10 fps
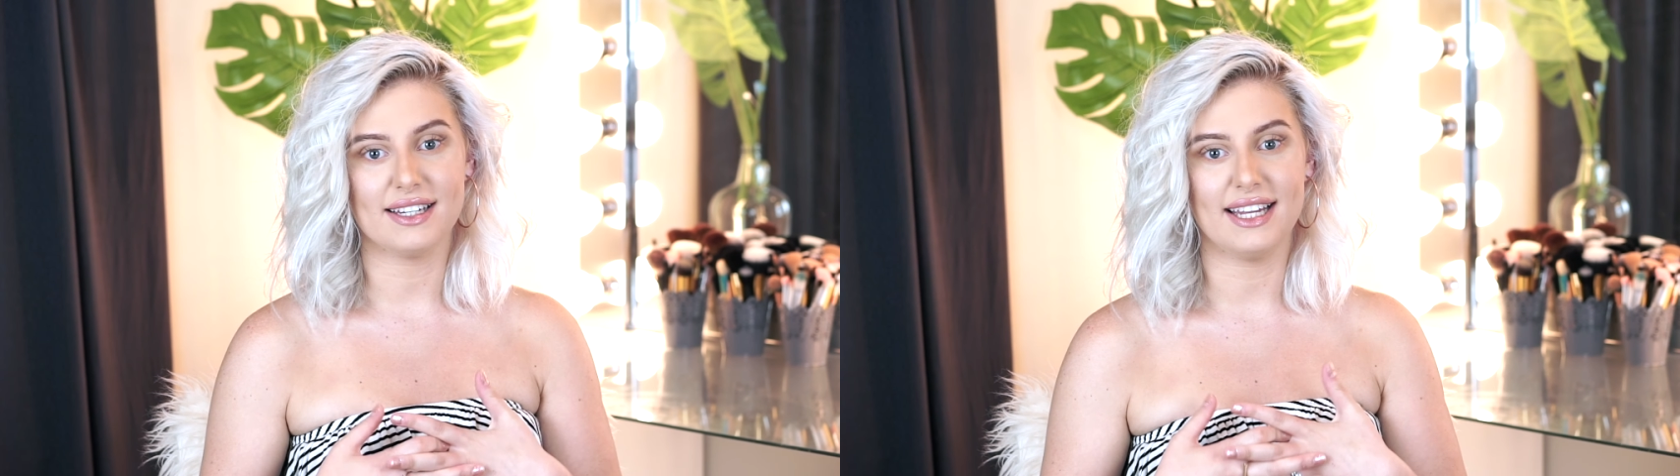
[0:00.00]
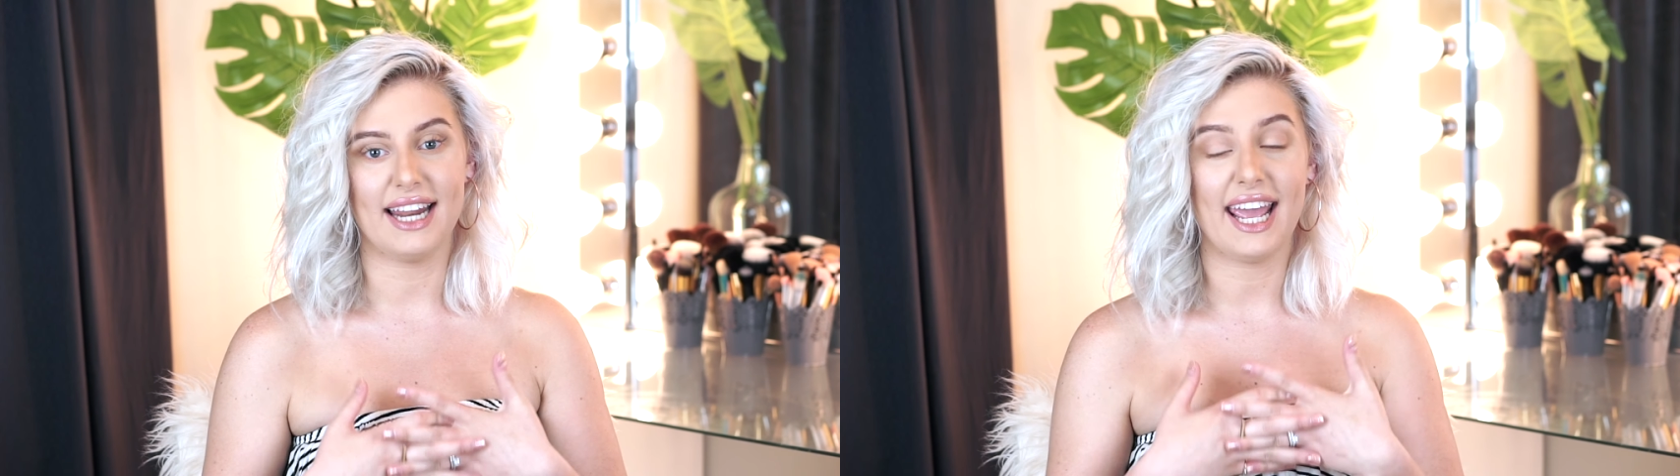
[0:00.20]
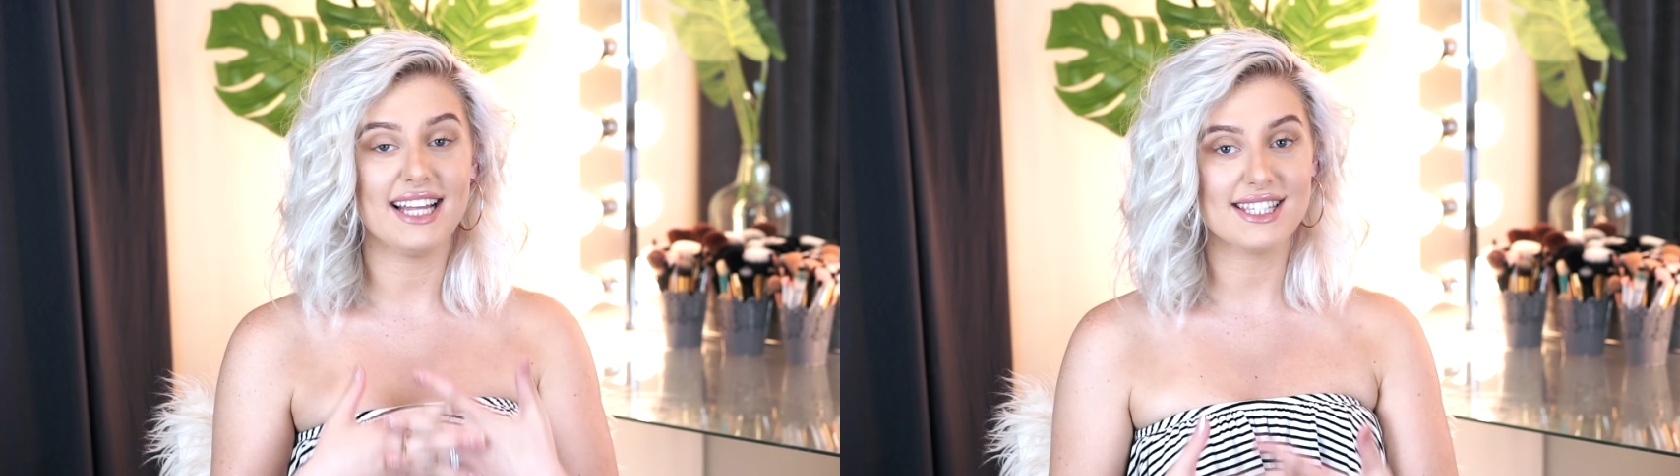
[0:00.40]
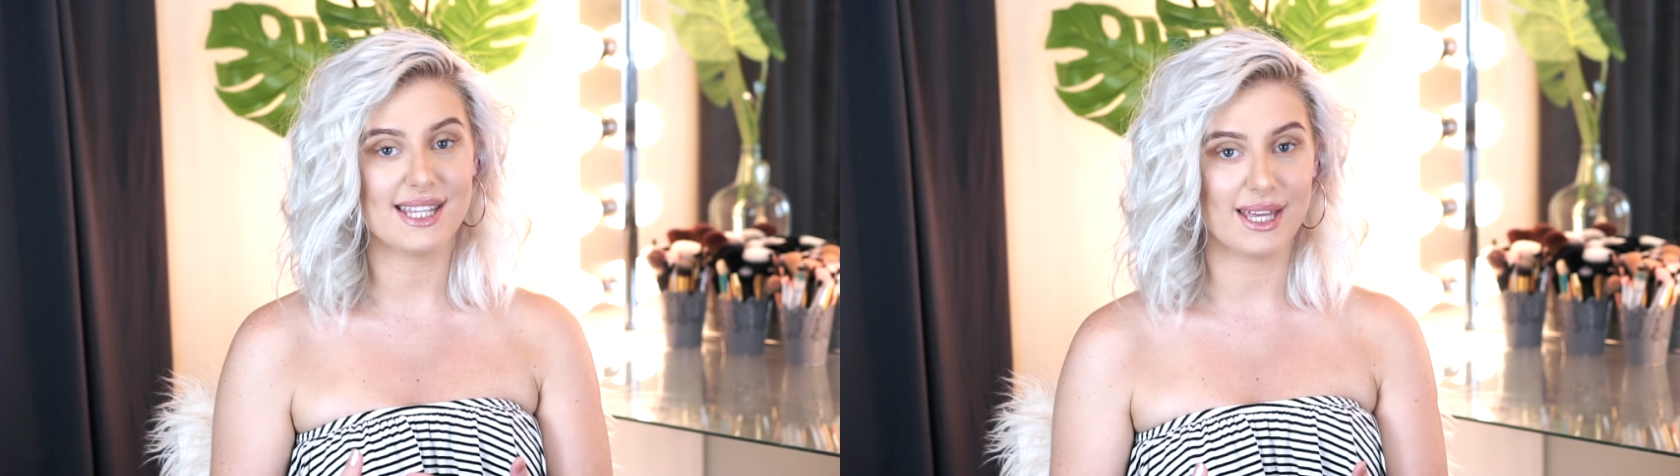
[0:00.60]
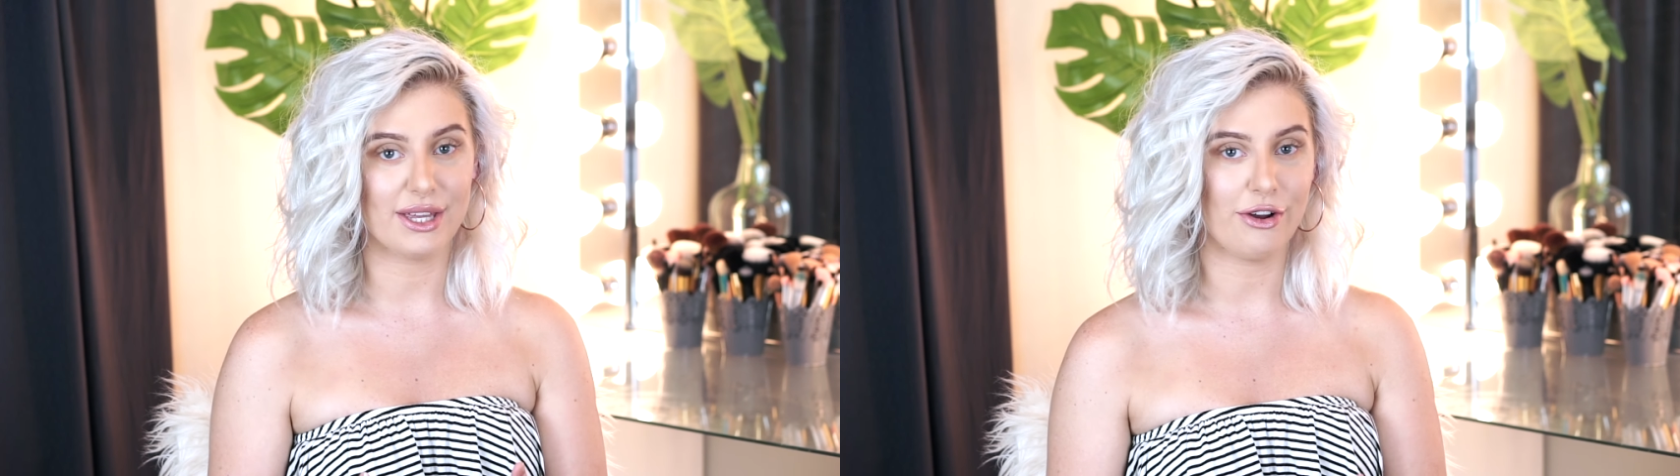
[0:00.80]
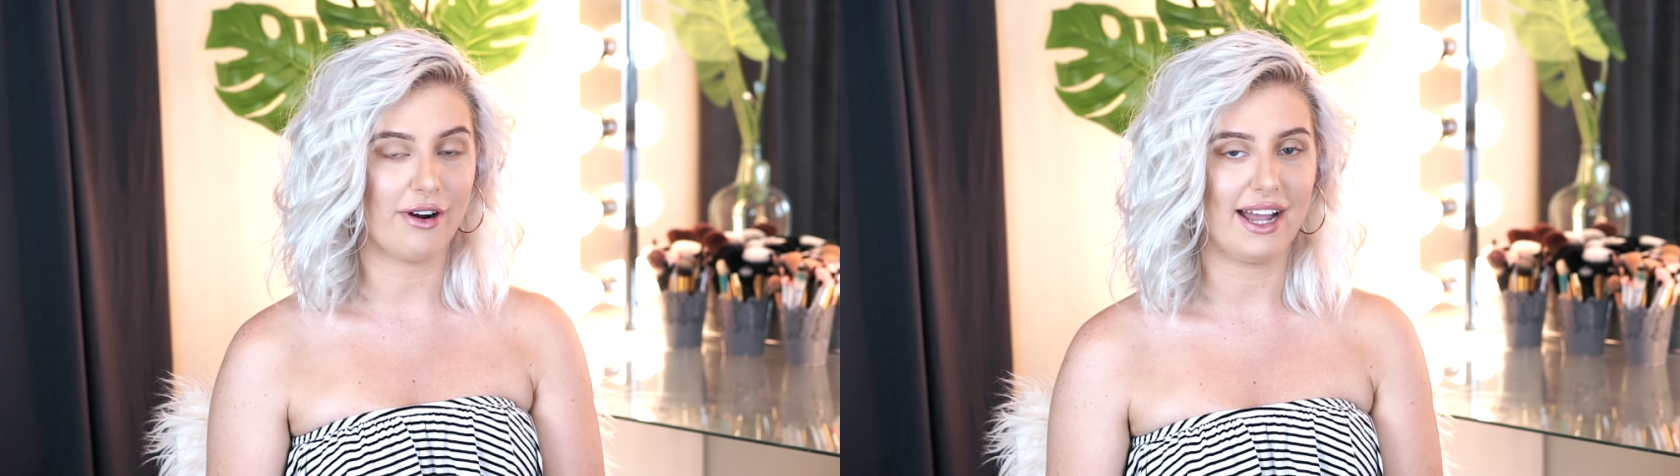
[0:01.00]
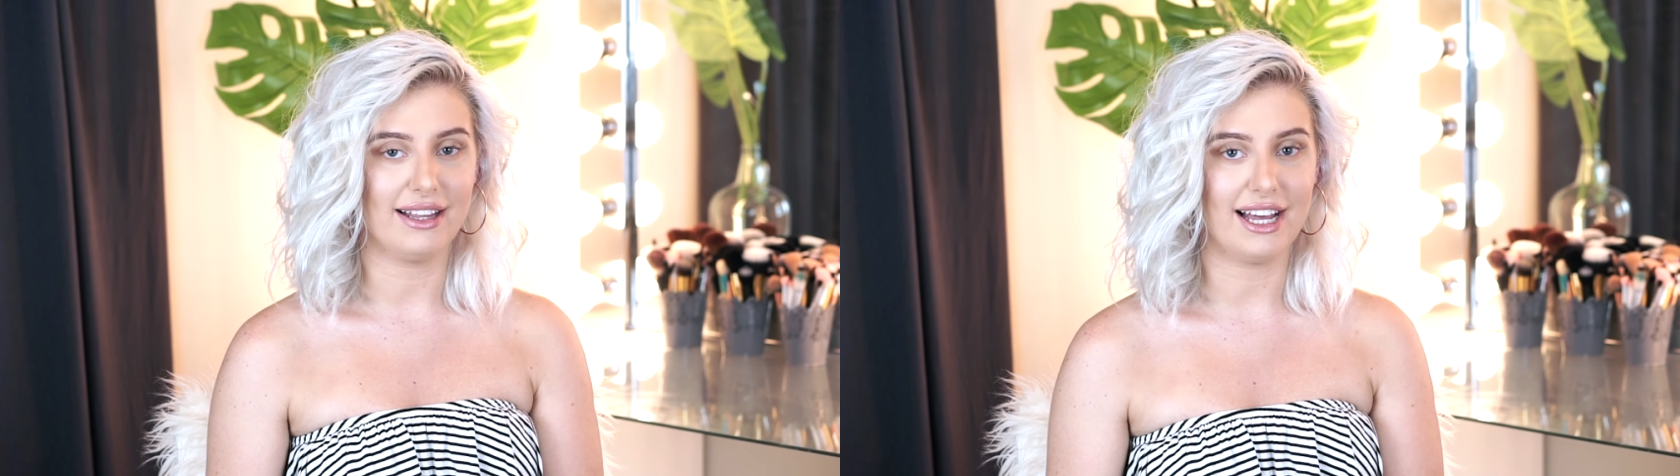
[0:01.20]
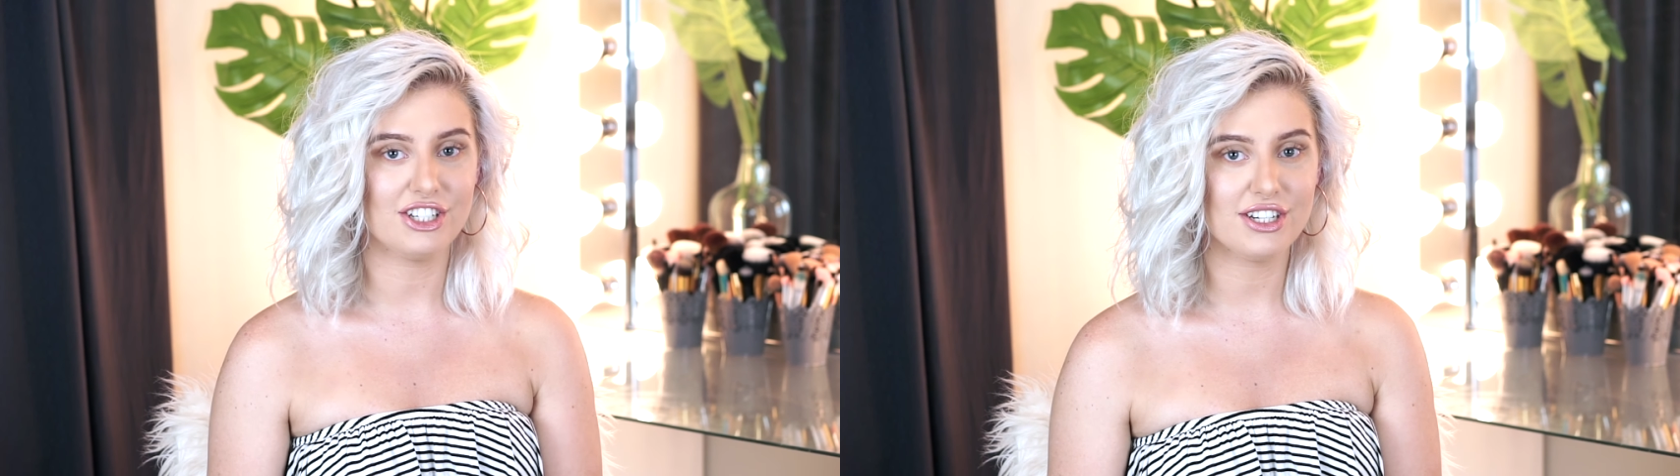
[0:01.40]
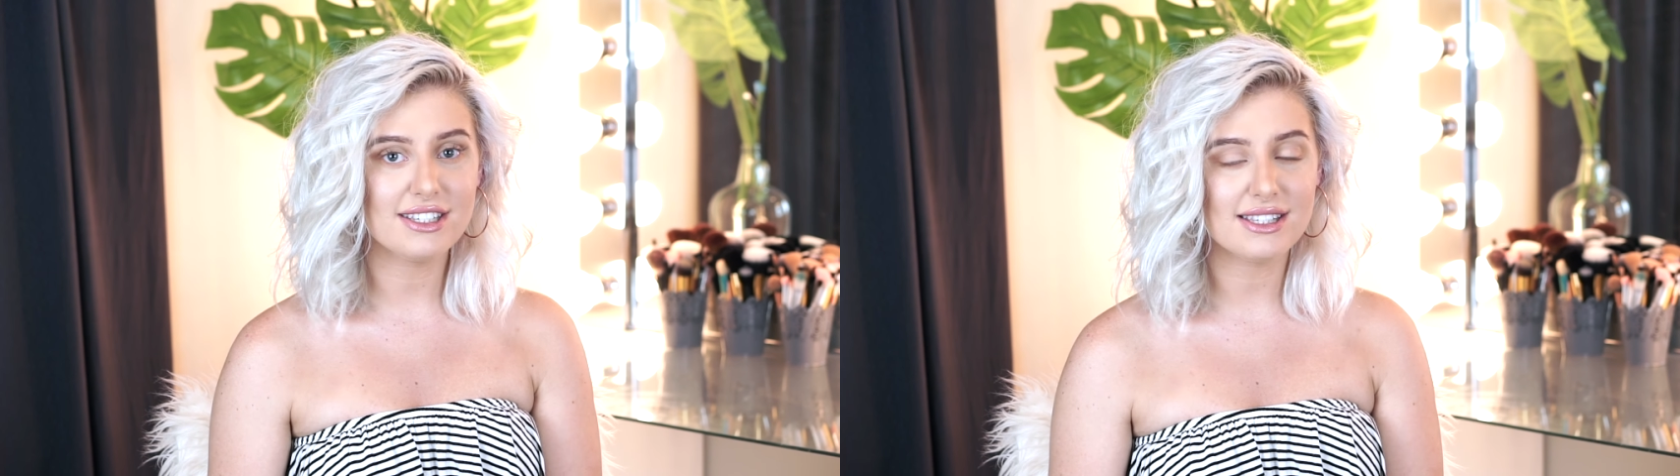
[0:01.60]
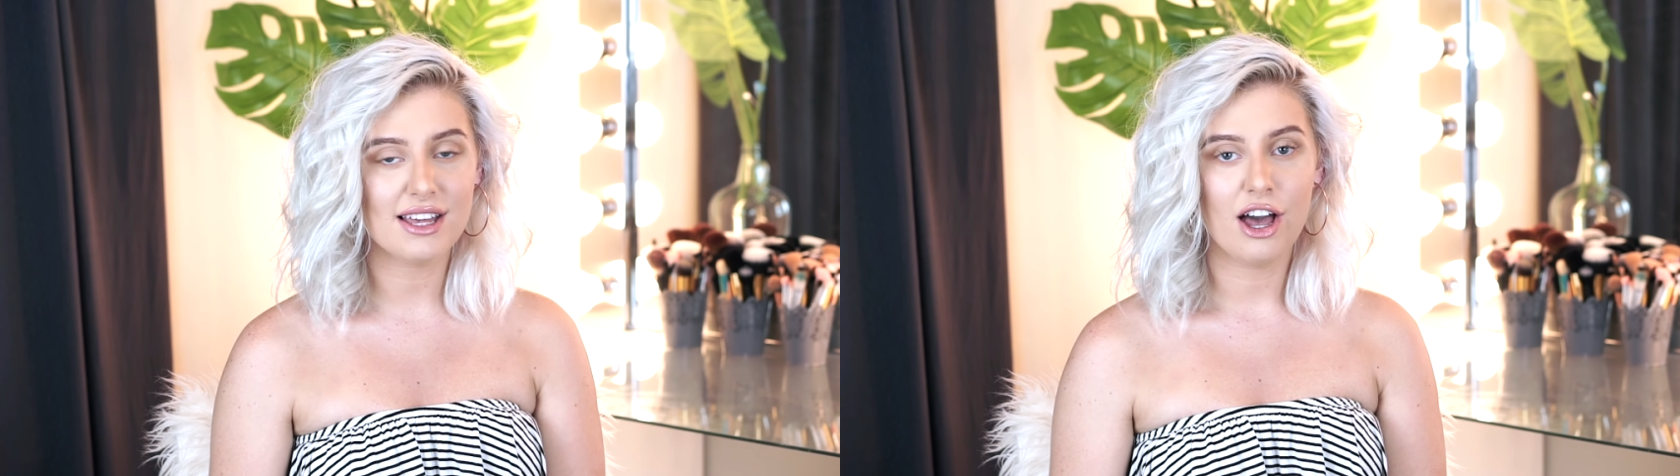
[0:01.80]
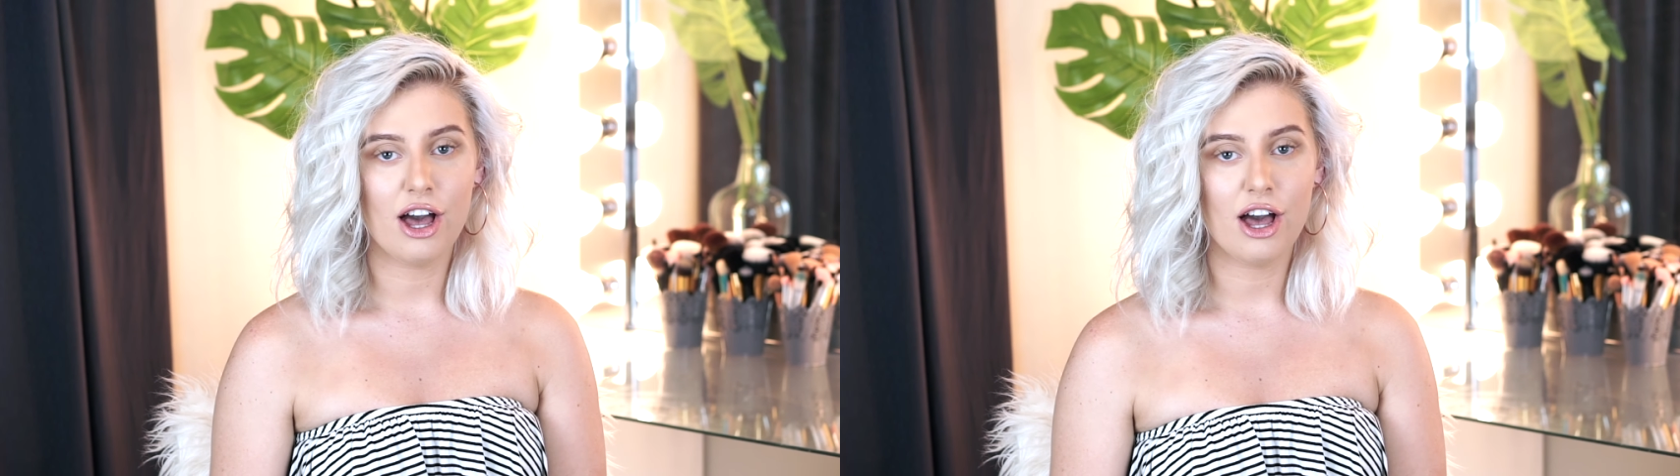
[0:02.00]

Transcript: enhancing your eyelashes